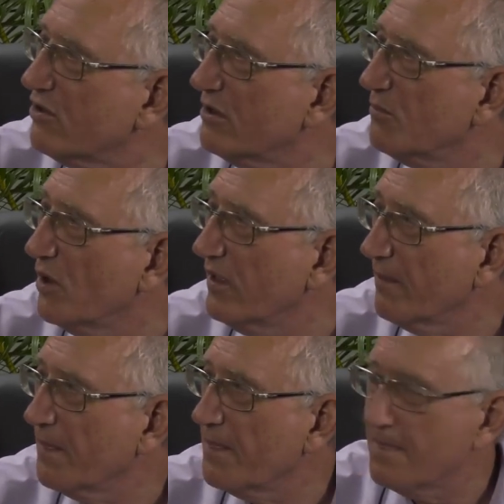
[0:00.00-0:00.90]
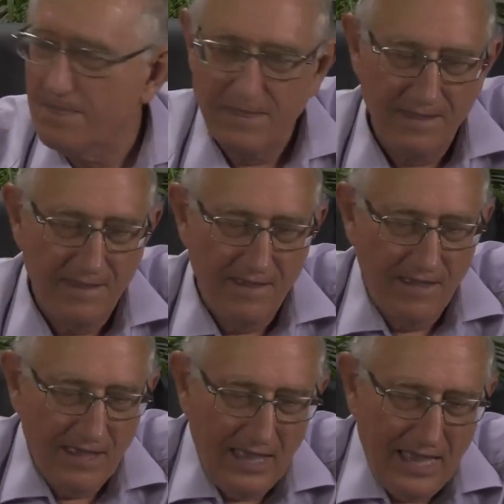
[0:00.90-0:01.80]
turmoil,
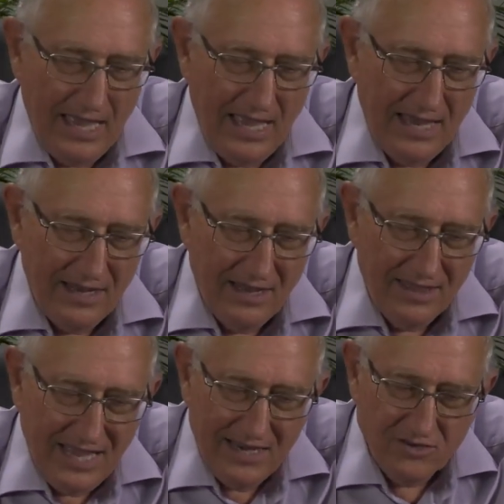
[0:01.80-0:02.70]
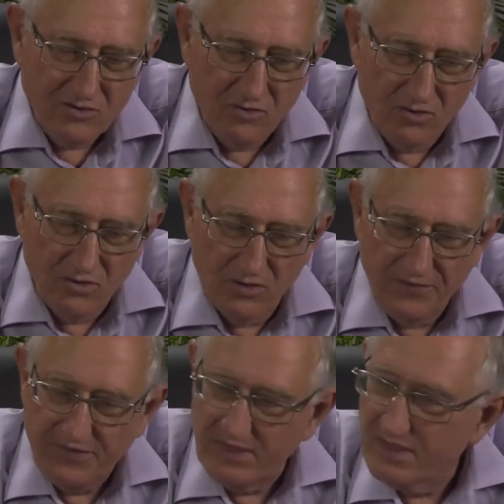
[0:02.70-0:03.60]
and that is
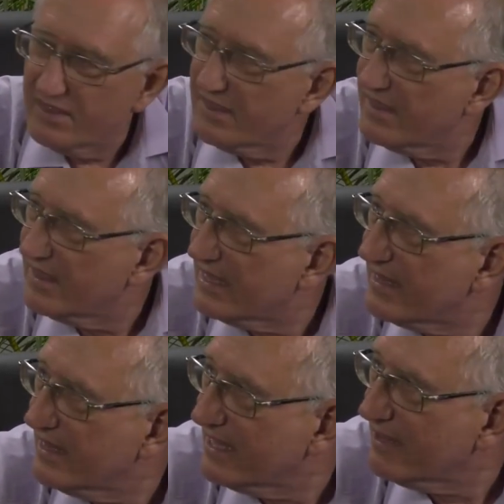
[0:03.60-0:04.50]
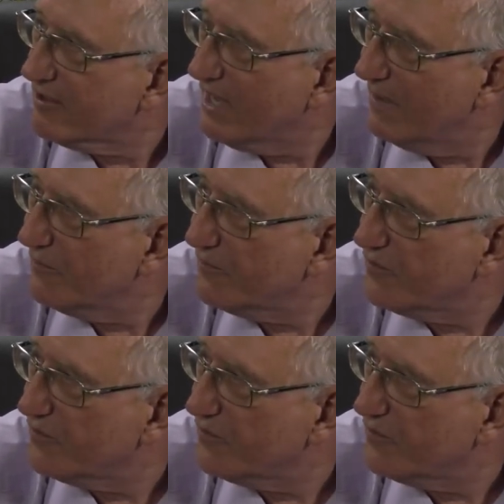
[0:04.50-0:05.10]
called the little time of